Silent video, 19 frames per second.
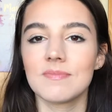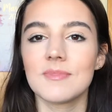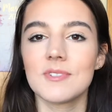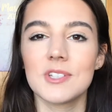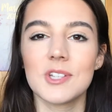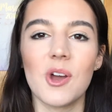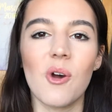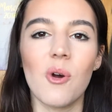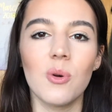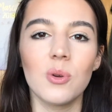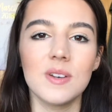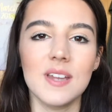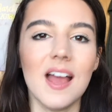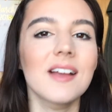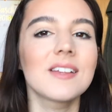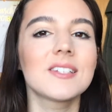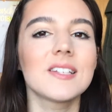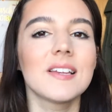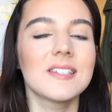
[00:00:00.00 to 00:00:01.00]
So
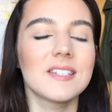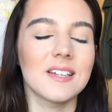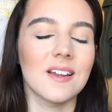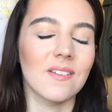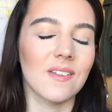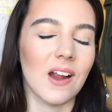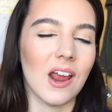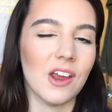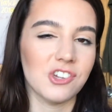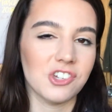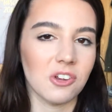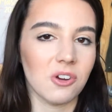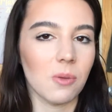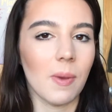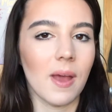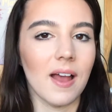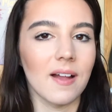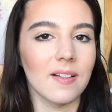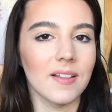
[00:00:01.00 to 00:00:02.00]
next is another eyeshadow
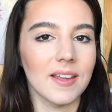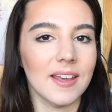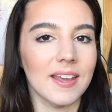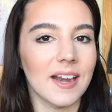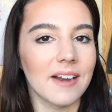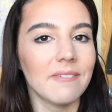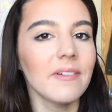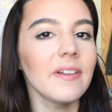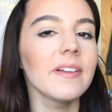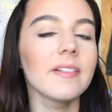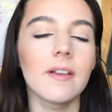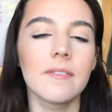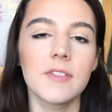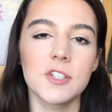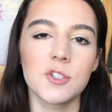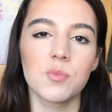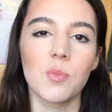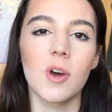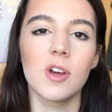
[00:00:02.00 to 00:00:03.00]
palette, and I really love
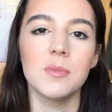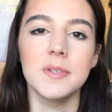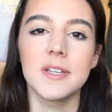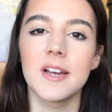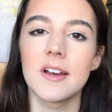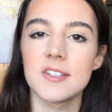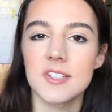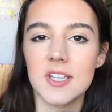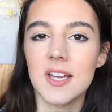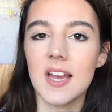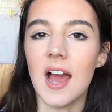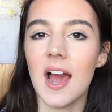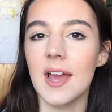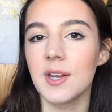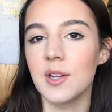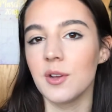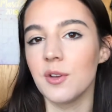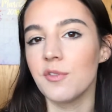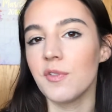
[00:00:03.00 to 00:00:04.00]
this one because it
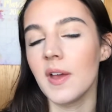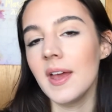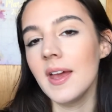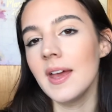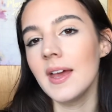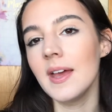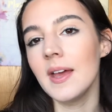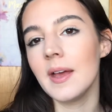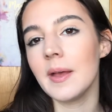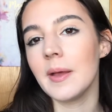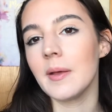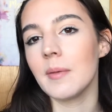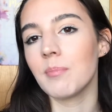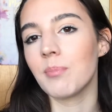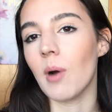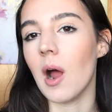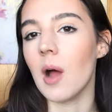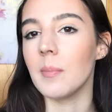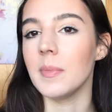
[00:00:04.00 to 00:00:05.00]
kind of
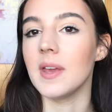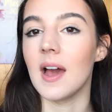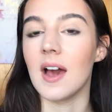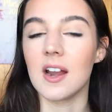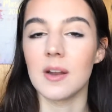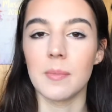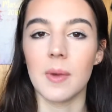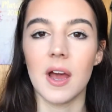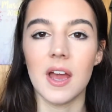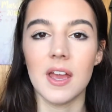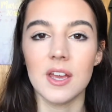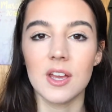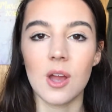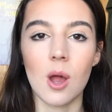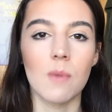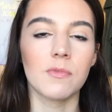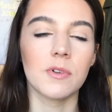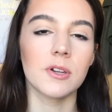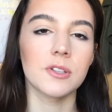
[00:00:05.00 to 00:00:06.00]
brought me out of my
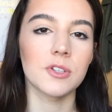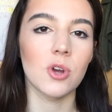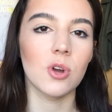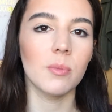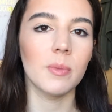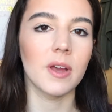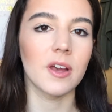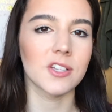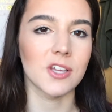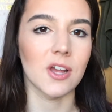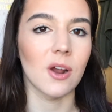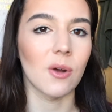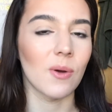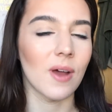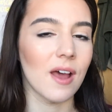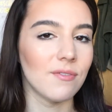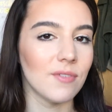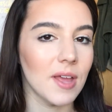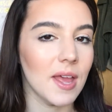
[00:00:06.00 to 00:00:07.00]
comfort zone because I don't have